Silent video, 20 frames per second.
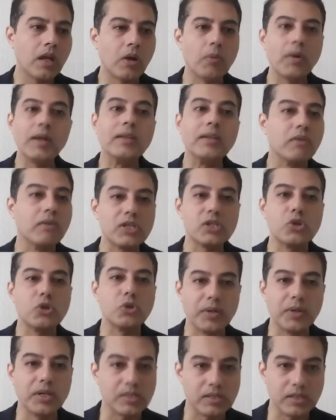where there is no
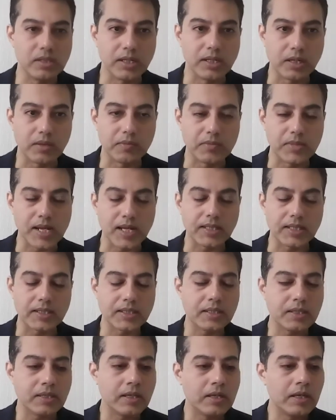personal income
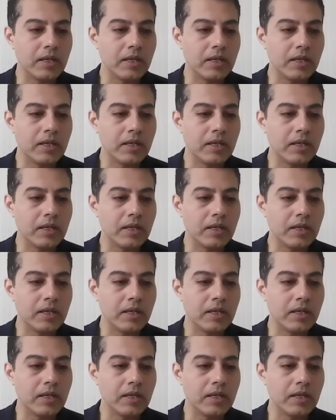tax.